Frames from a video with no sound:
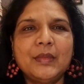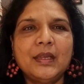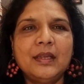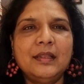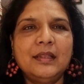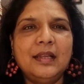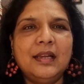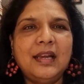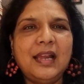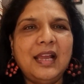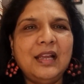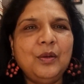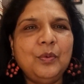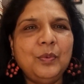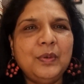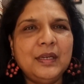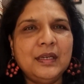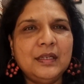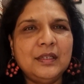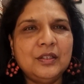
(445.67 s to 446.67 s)
the
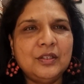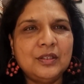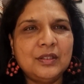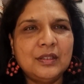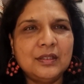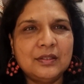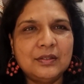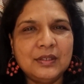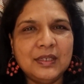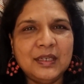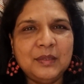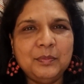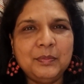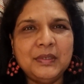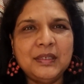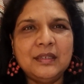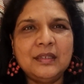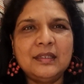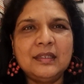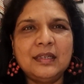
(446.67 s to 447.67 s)
language, the
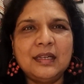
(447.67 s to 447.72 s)
treatment,